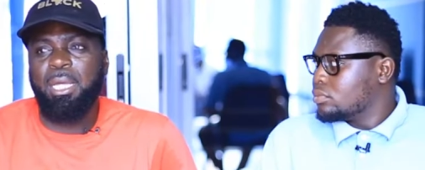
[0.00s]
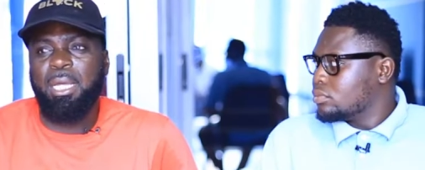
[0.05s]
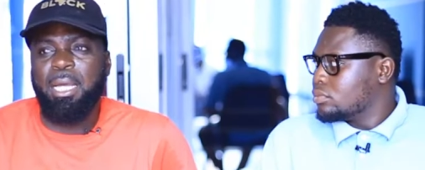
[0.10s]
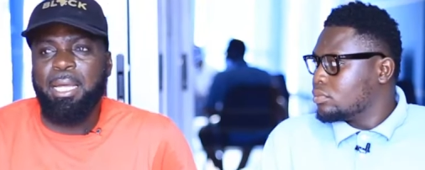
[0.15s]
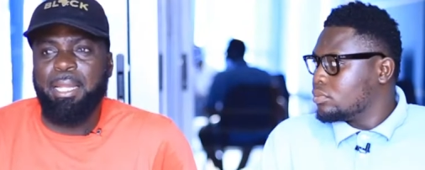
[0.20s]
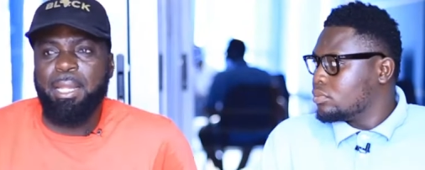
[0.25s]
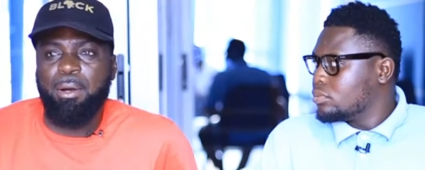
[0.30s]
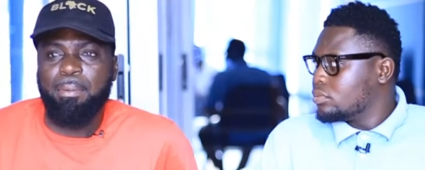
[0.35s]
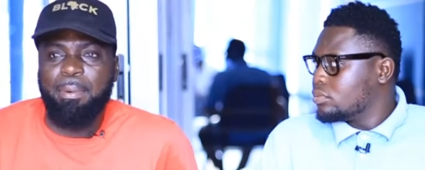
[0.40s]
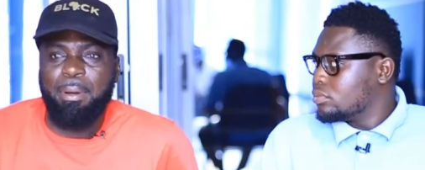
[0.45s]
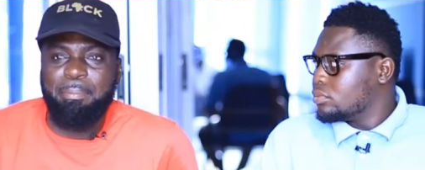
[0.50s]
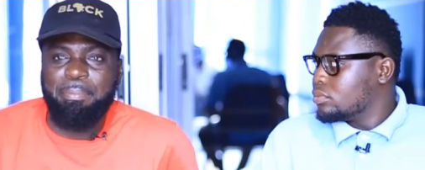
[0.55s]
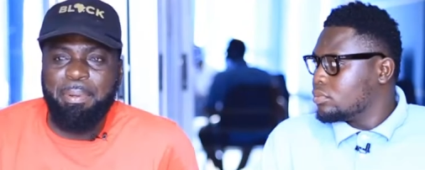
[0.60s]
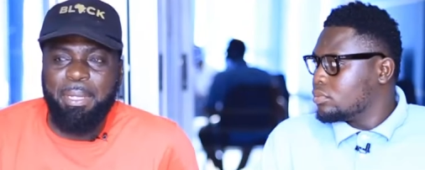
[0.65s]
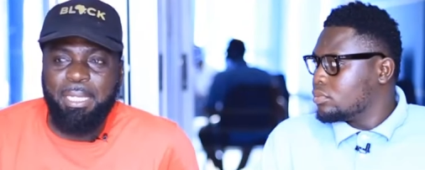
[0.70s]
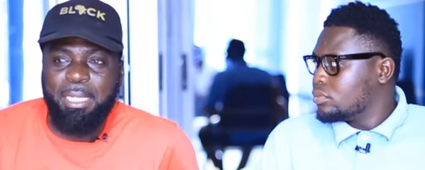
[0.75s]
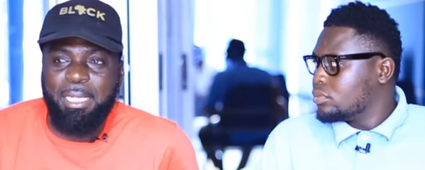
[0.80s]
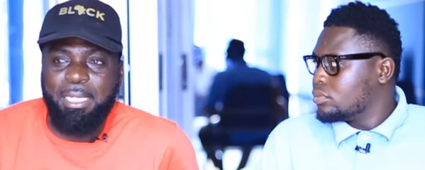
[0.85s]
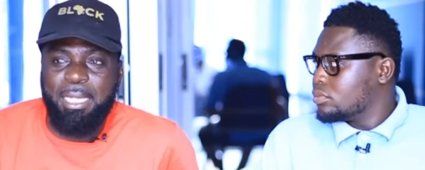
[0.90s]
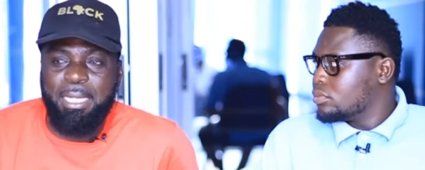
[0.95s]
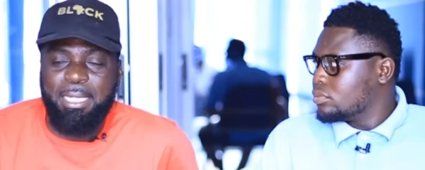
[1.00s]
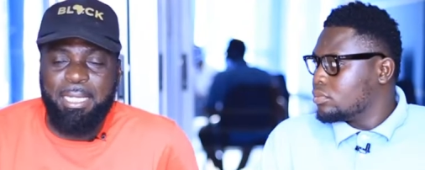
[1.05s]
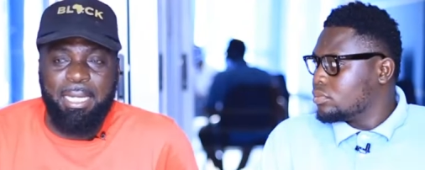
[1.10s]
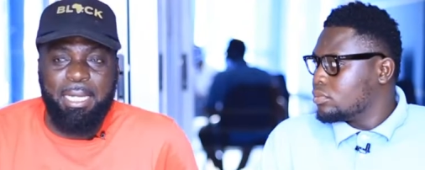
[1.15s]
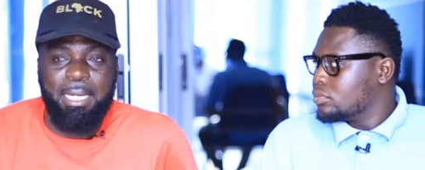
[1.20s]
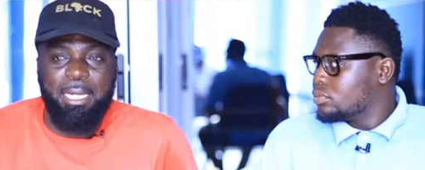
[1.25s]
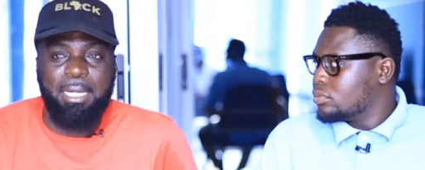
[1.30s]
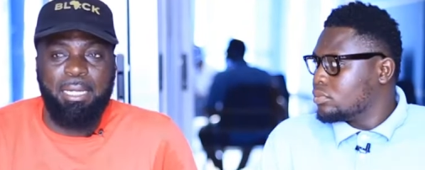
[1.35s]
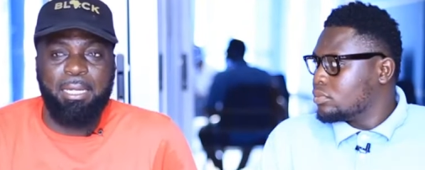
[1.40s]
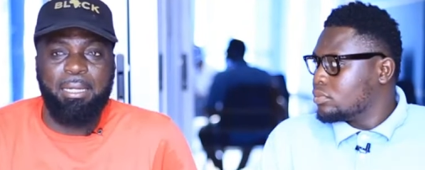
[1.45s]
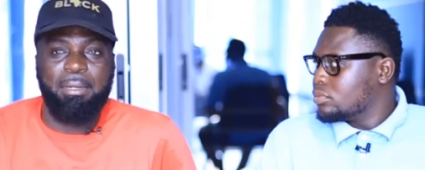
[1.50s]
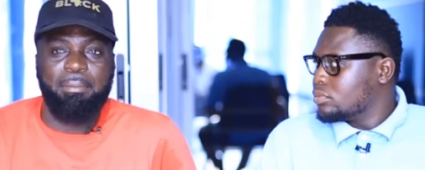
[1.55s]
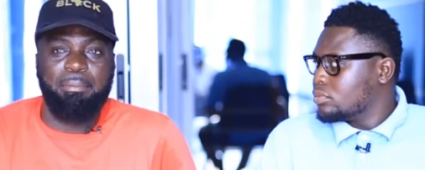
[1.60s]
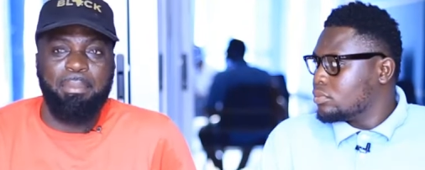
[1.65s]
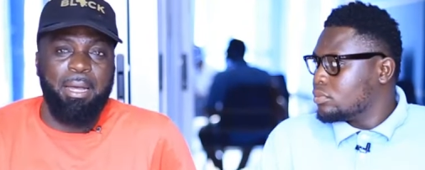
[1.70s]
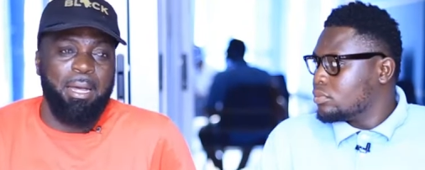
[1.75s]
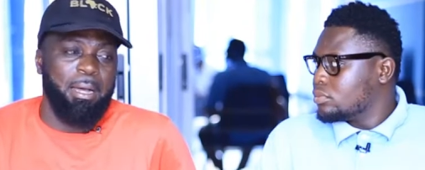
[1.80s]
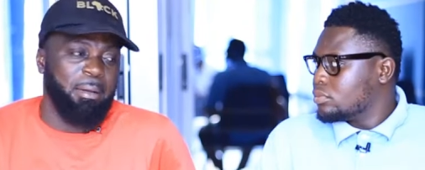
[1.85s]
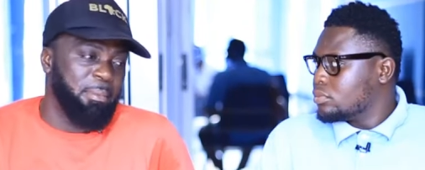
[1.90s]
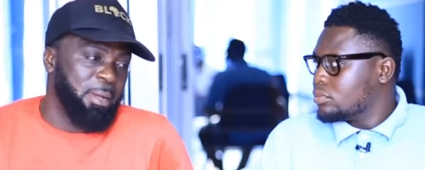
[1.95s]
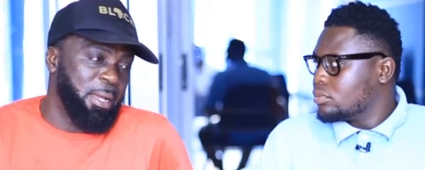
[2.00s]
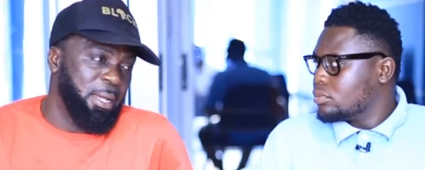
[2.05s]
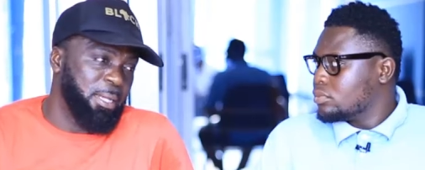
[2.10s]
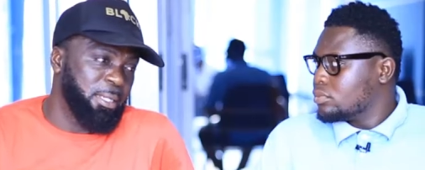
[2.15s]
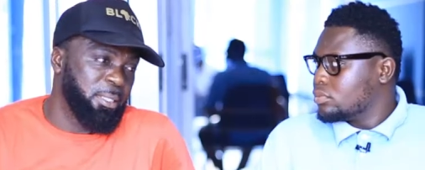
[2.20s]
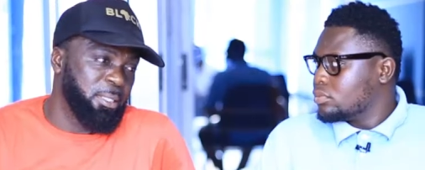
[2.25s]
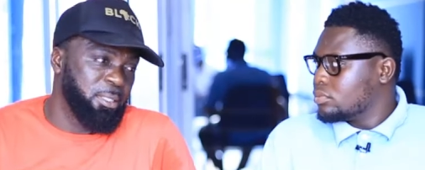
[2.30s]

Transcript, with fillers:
Speaker 1: and a mampany that Mahama